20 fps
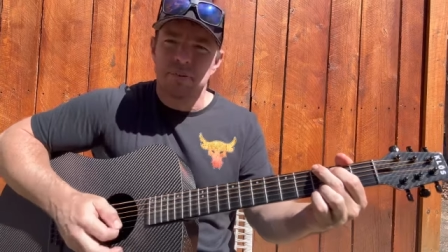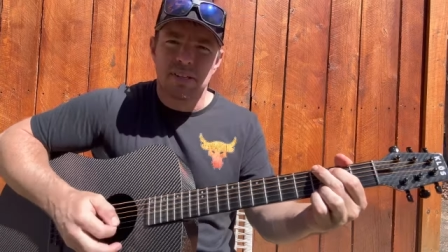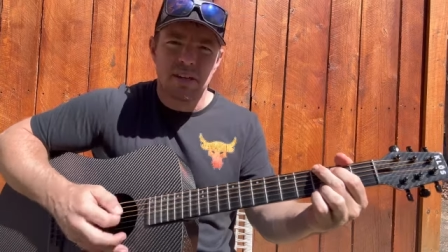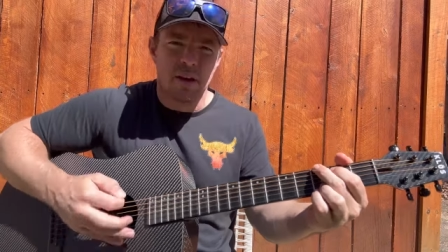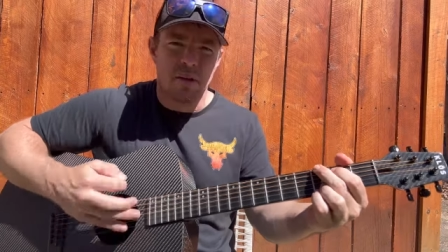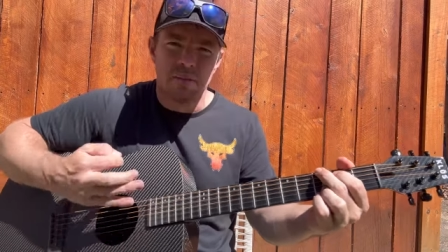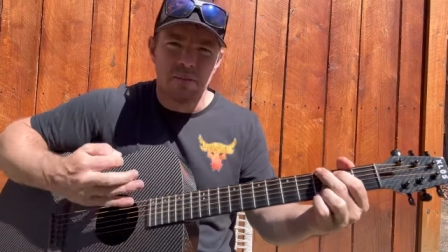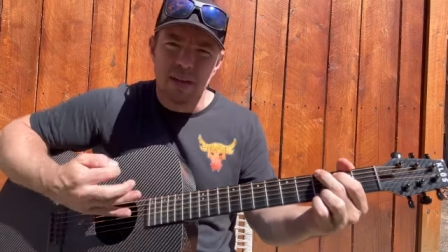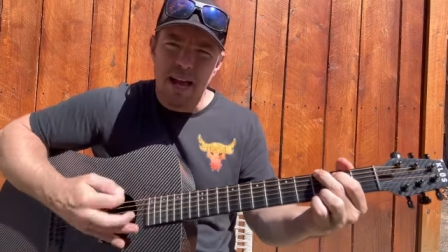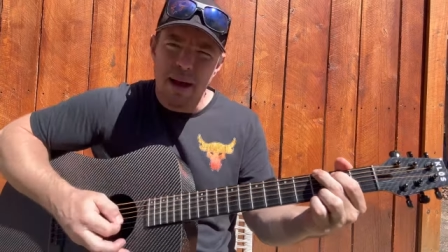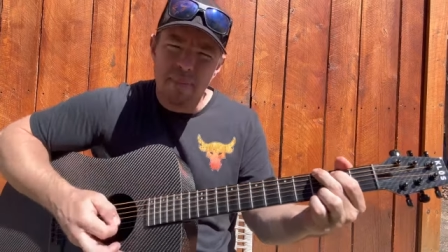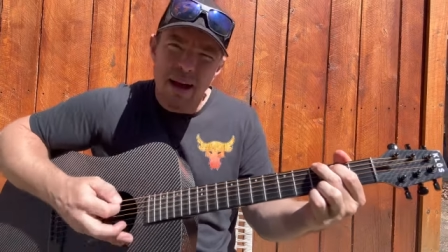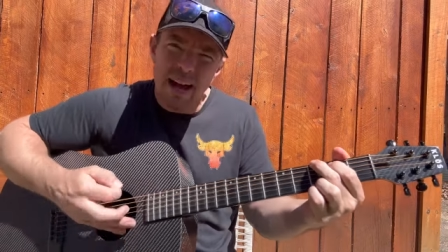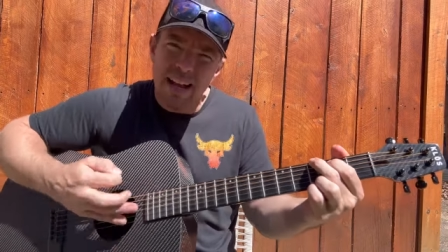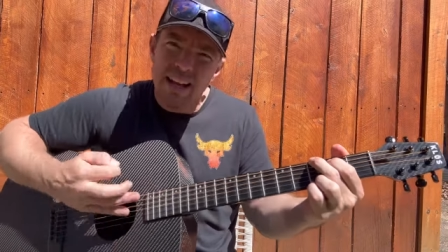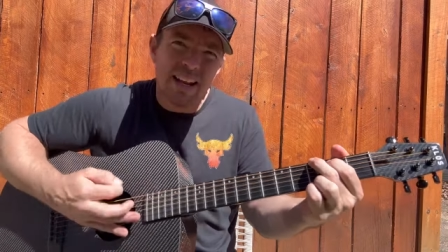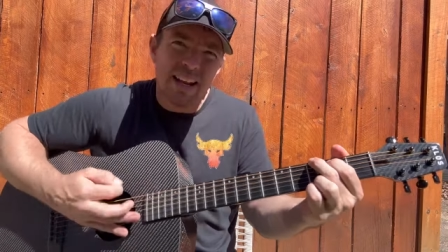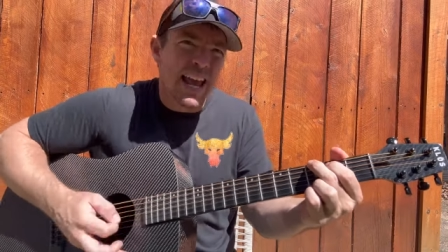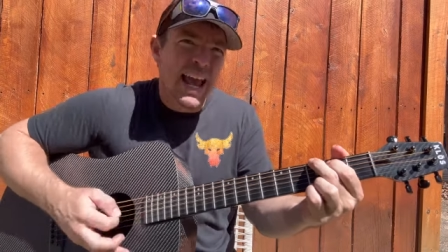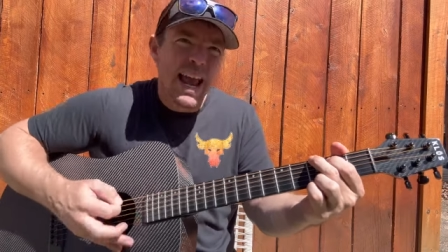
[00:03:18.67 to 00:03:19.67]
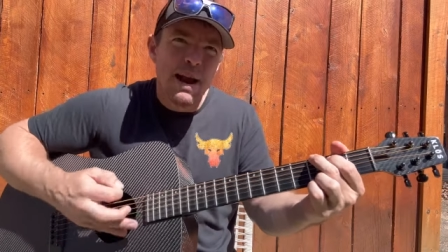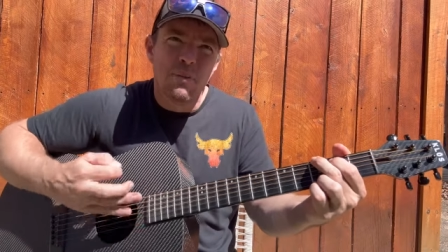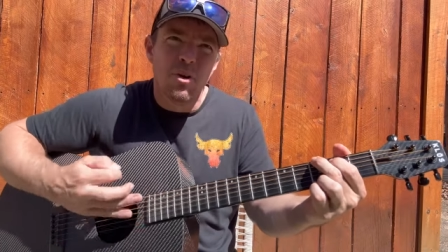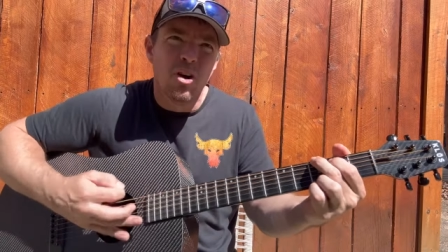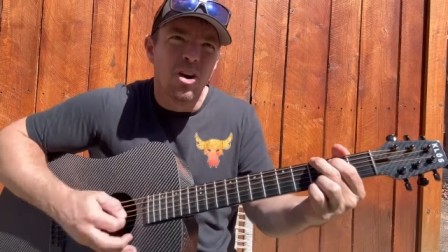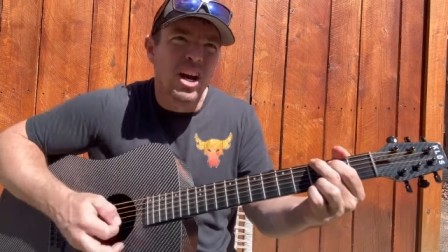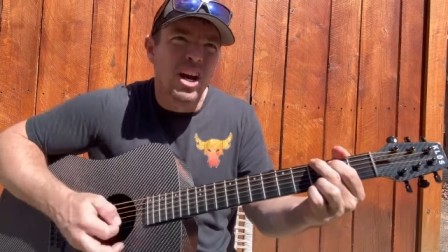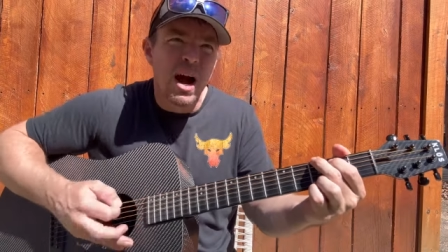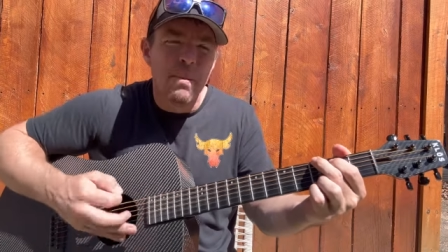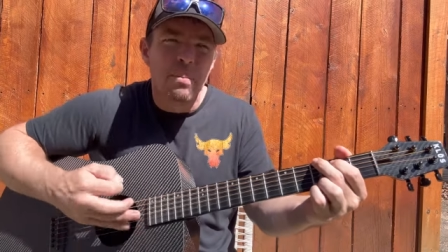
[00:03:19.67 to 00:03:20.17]
So I might hammer
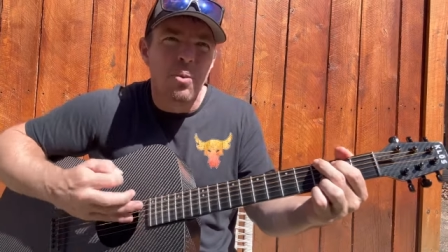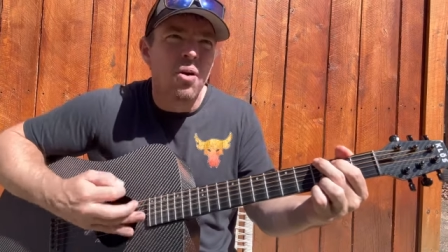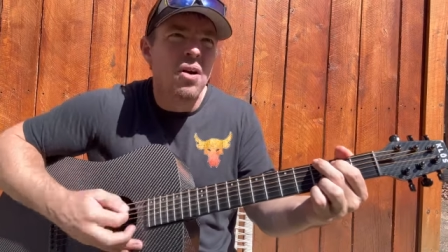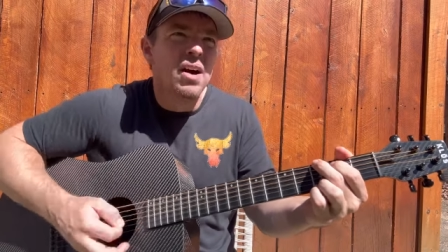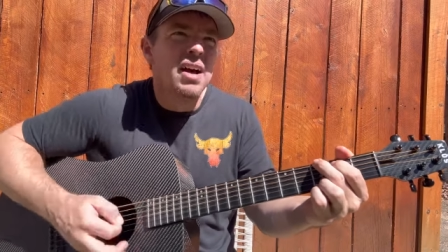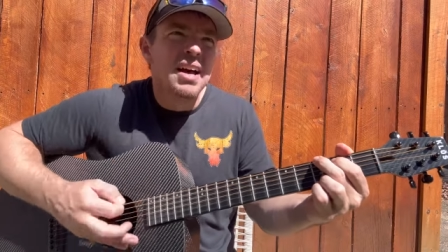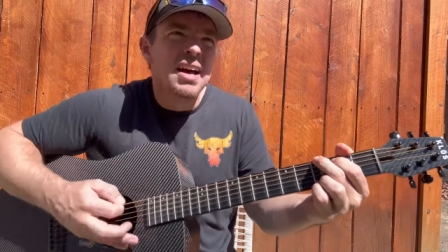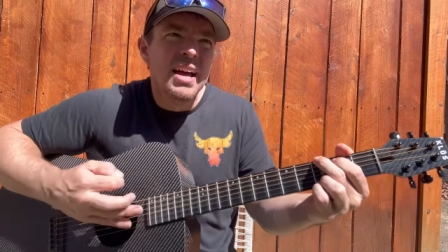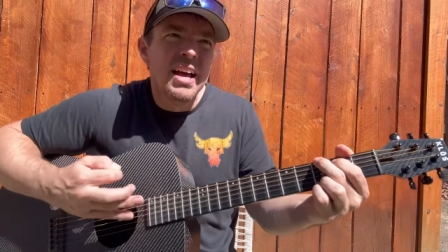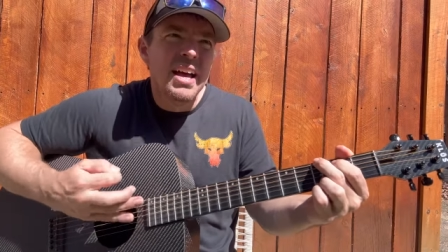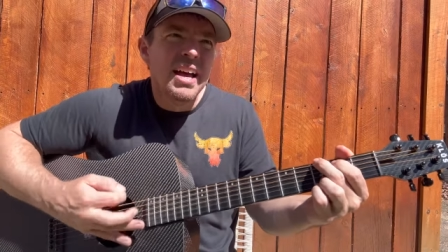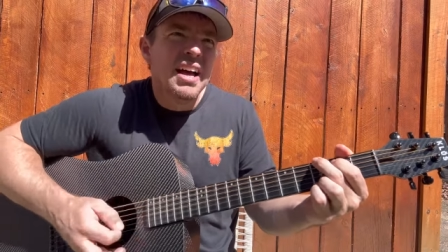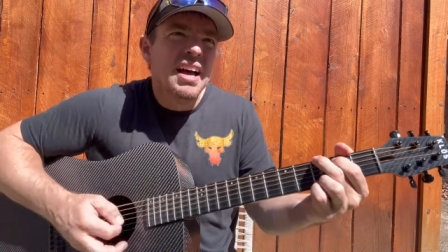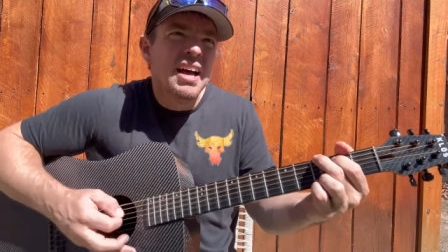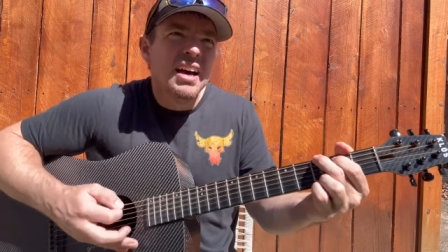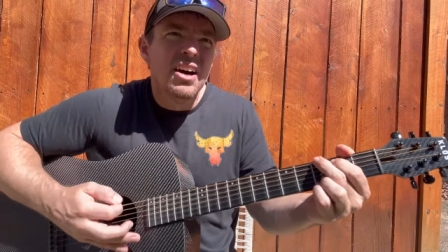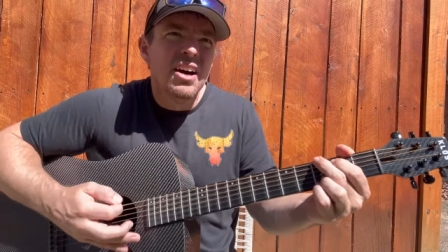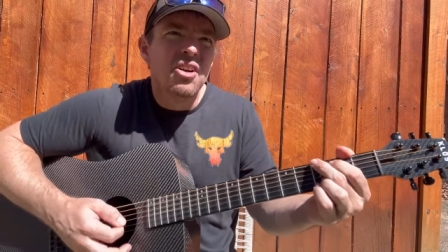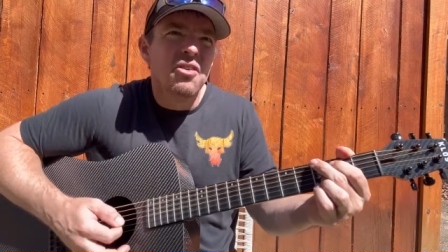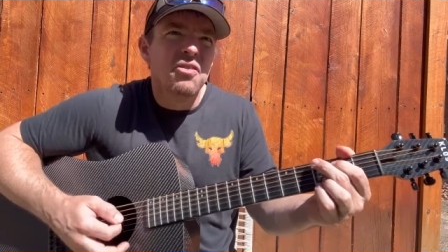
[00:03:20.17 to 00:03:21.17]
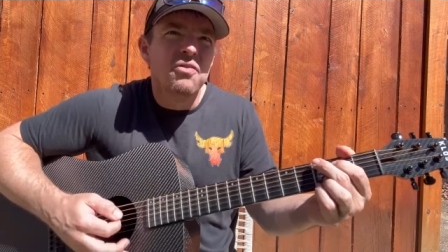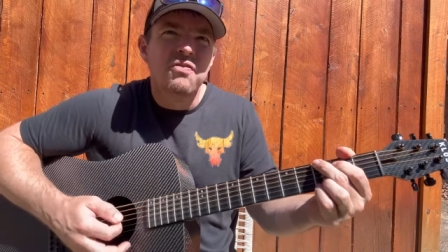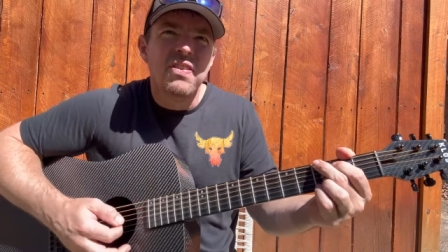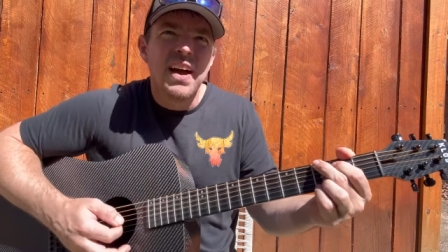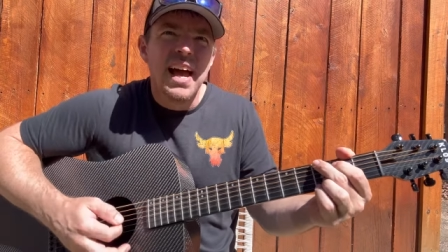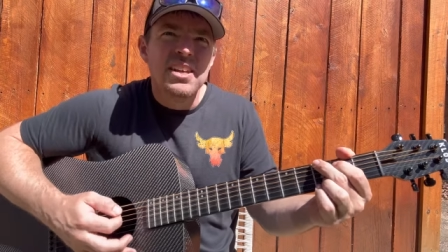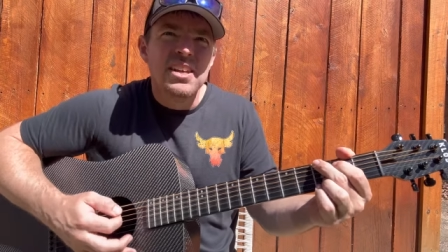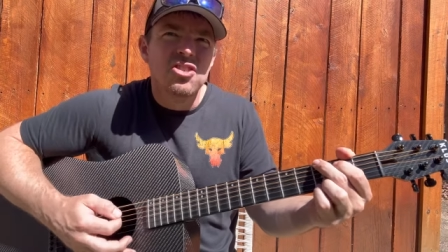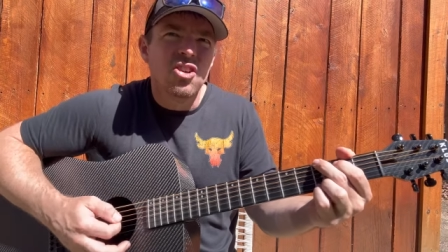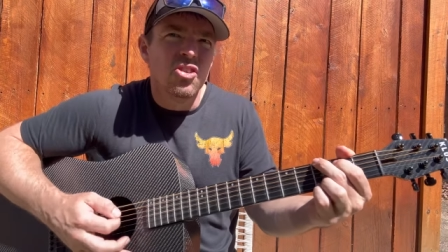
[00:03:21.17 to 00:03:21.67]
a couple little
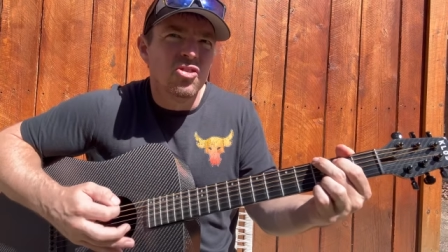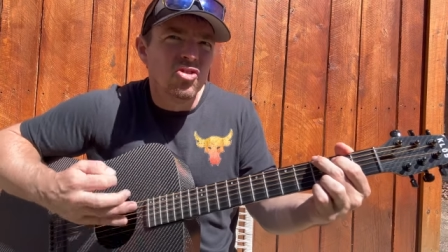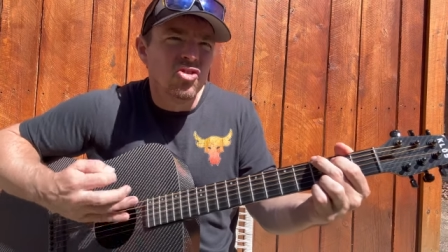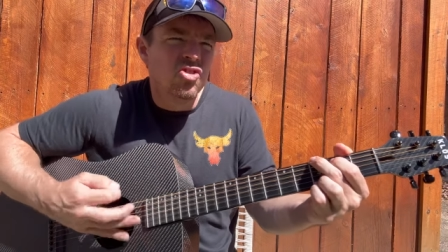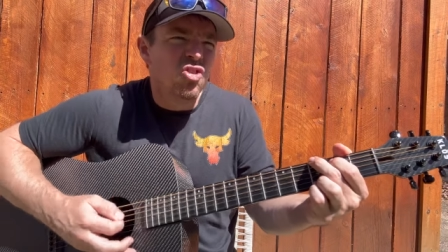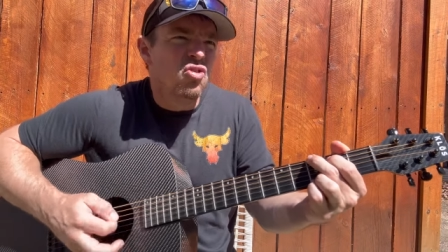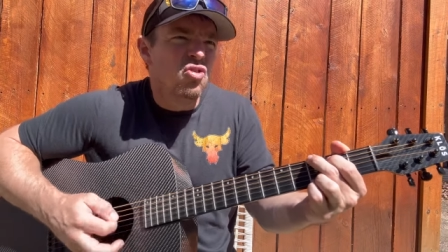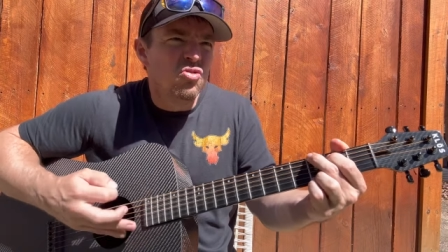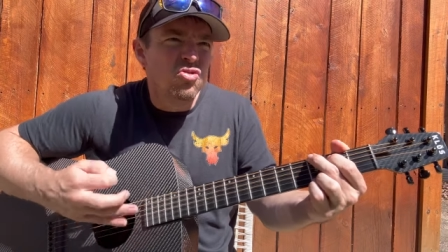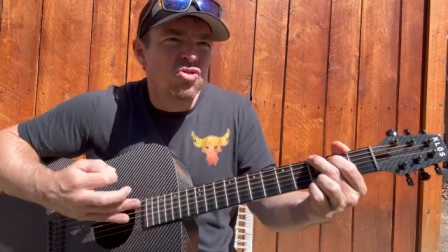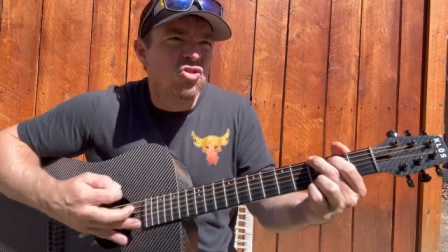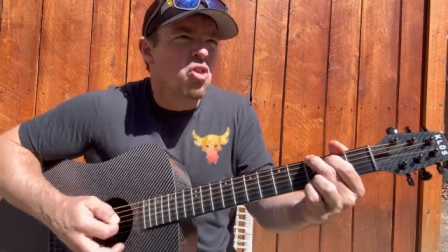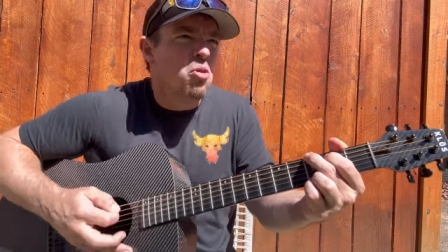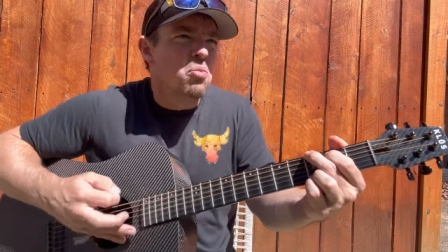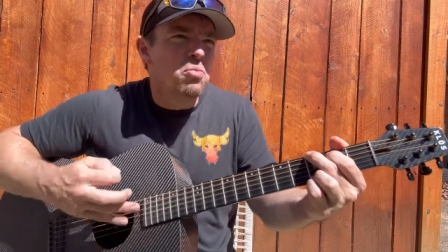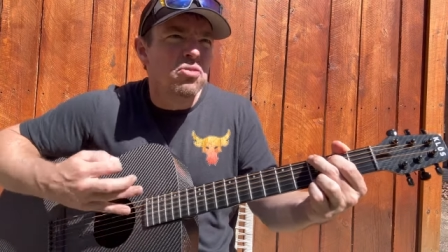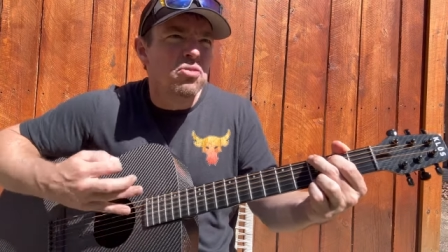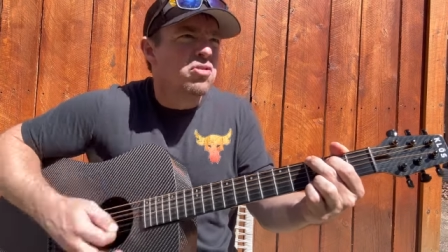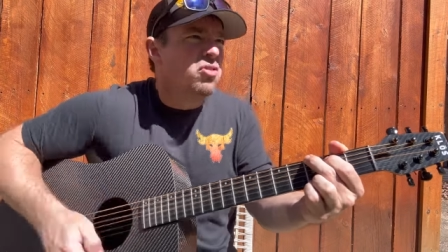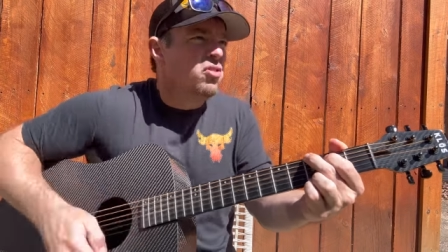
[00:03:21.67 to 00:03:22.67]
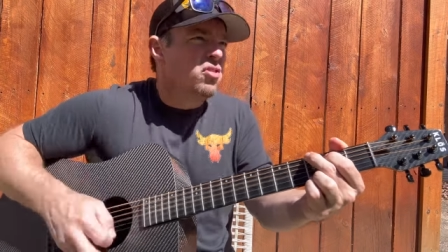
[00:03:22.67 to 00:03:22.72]
fast little boom, boom.